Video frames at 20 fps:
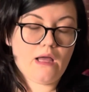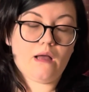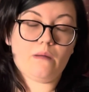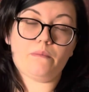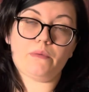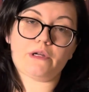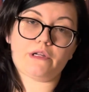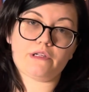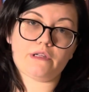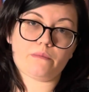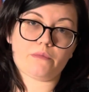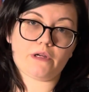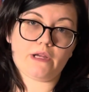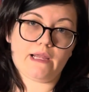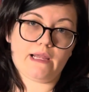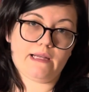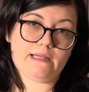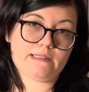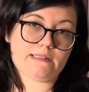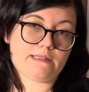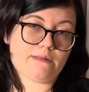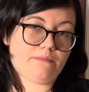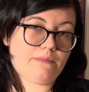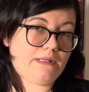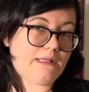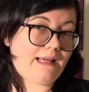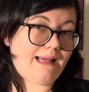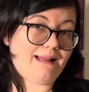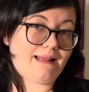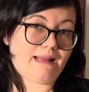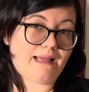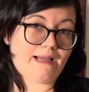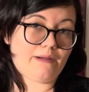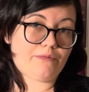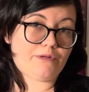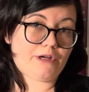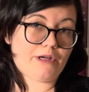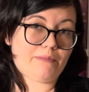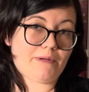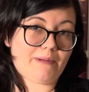Book number 8 is The Midnight
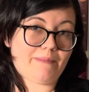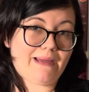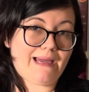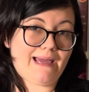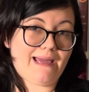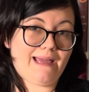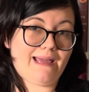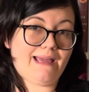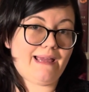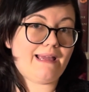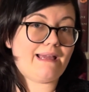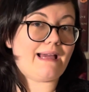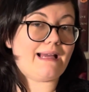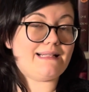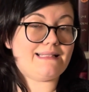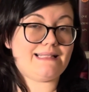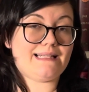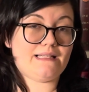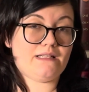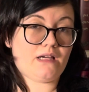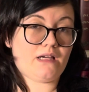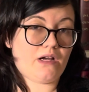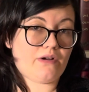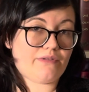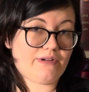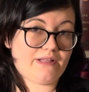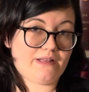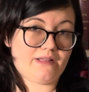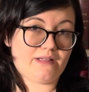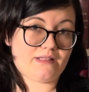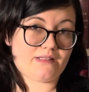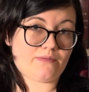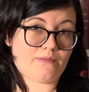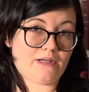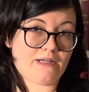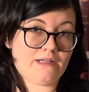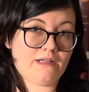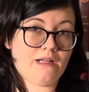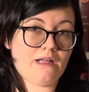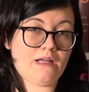Library by Matt Haig. I did not read this
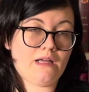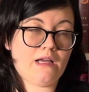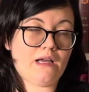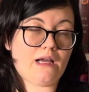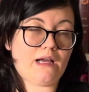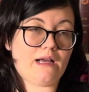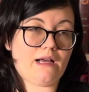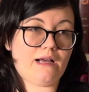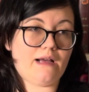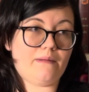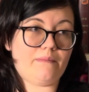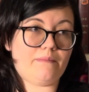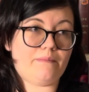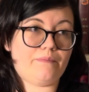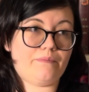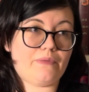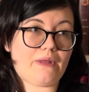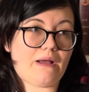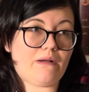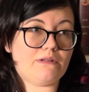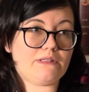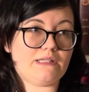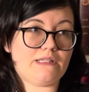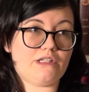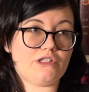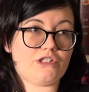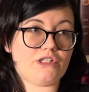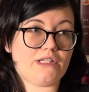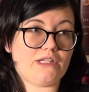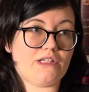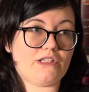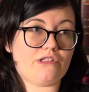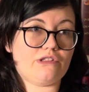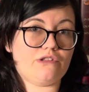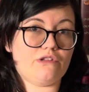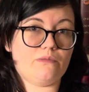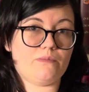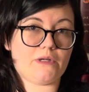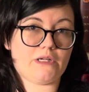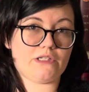one. I was initially
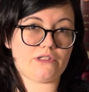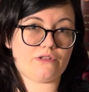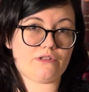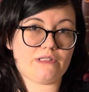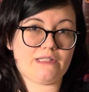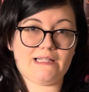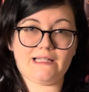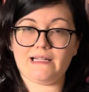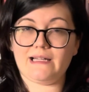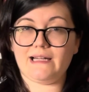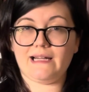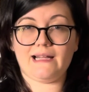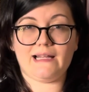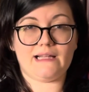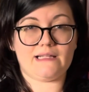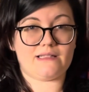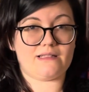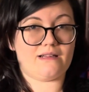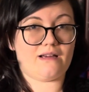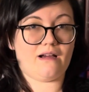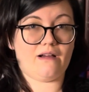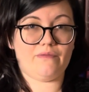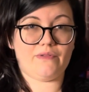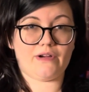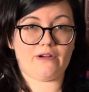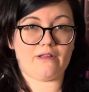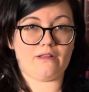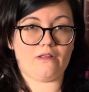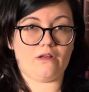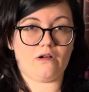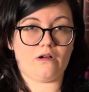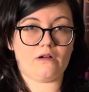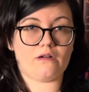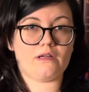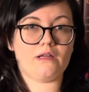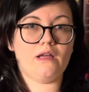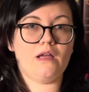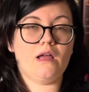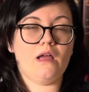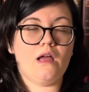super interested in it. It's not very long,
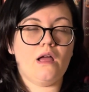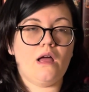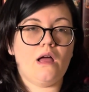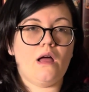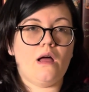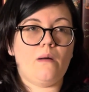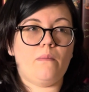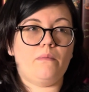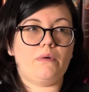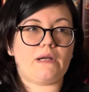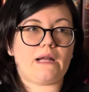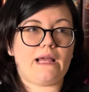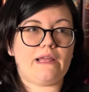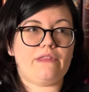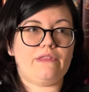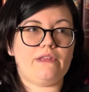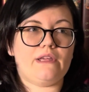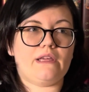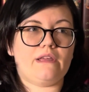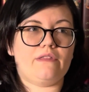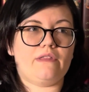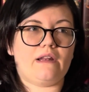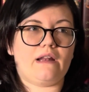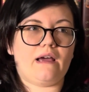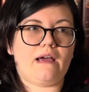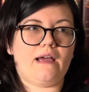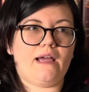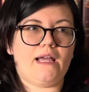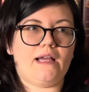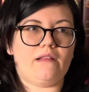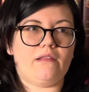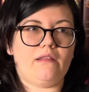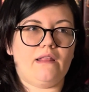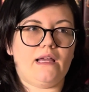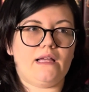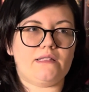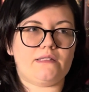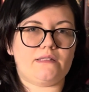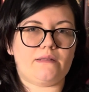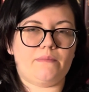but I think that I
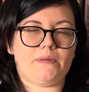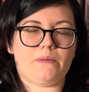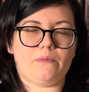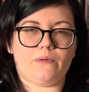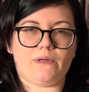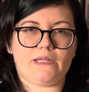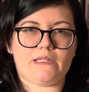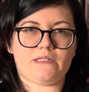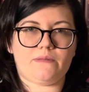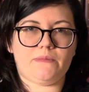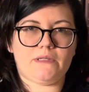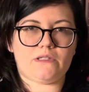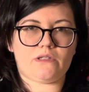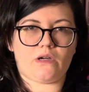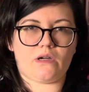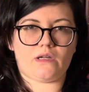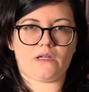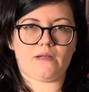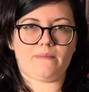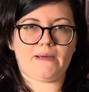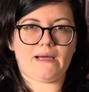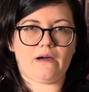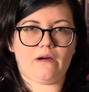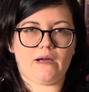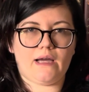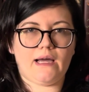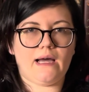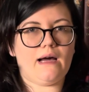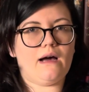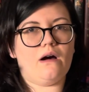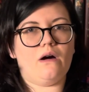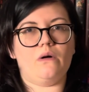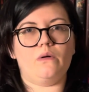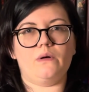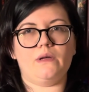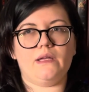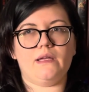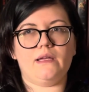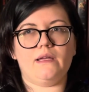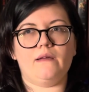let some people get to me talking about how
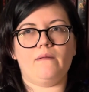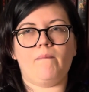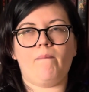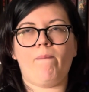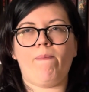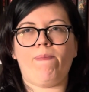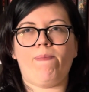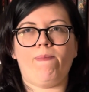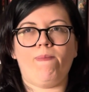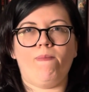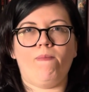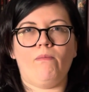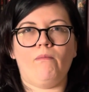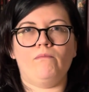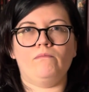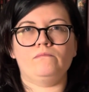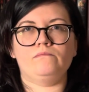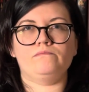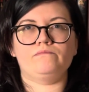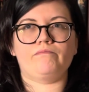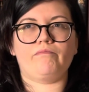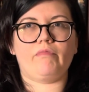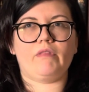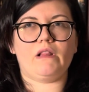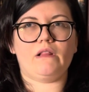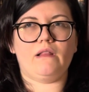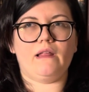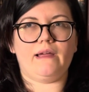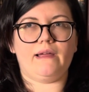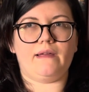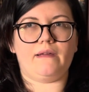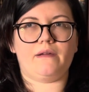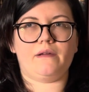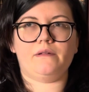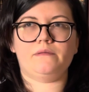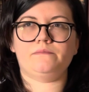it, like,